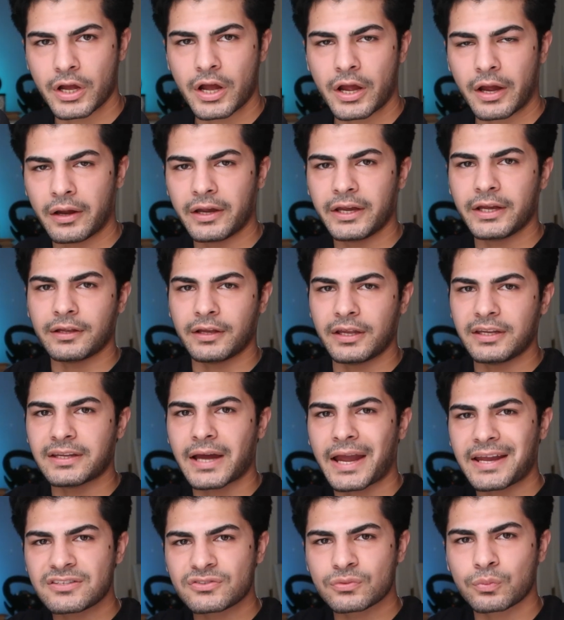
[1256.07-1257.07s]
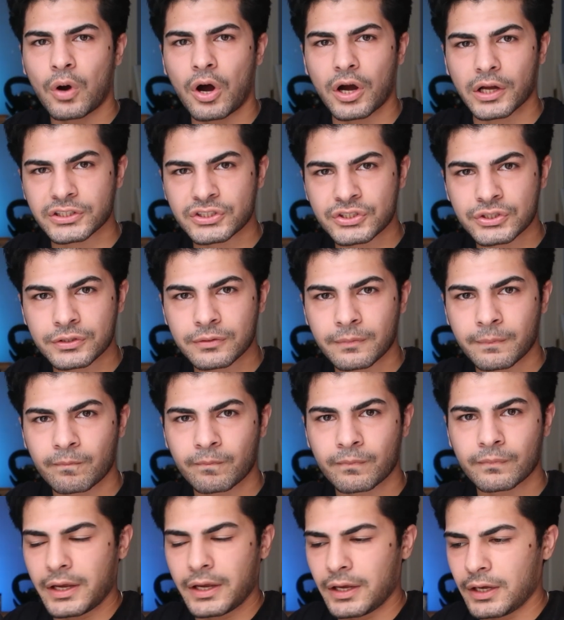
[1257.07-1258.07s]
A nice watch,
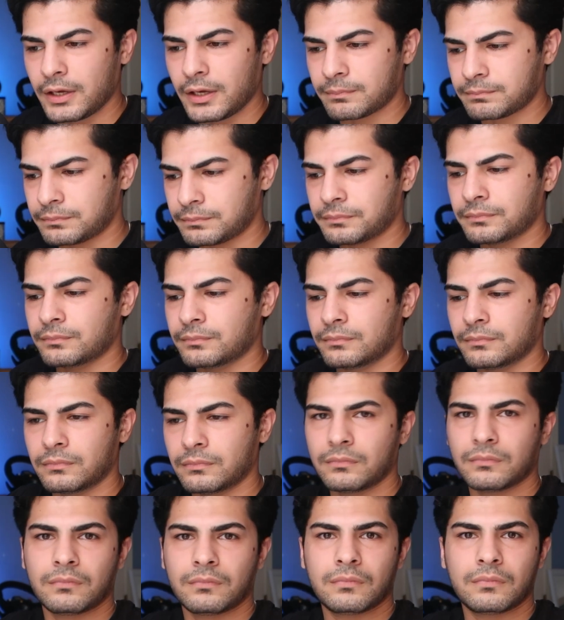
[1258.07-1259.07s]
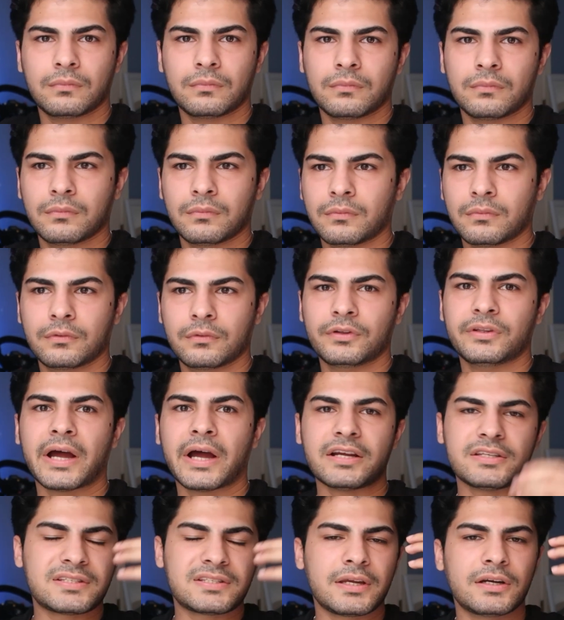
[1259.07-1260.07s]
a
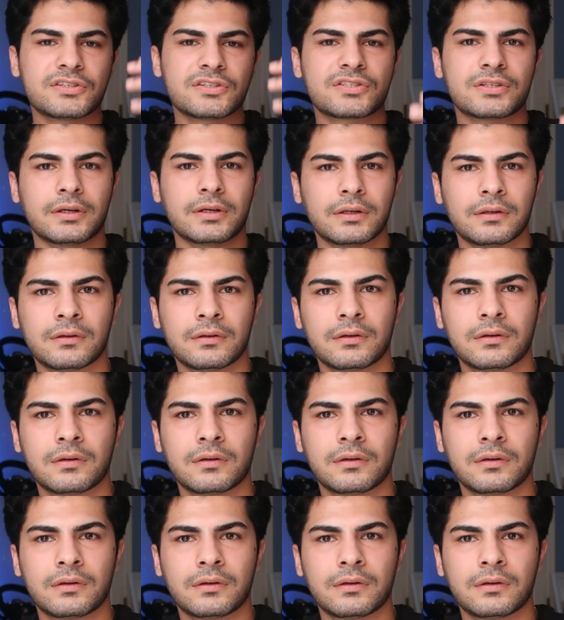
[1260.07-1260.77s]
nice hair's done,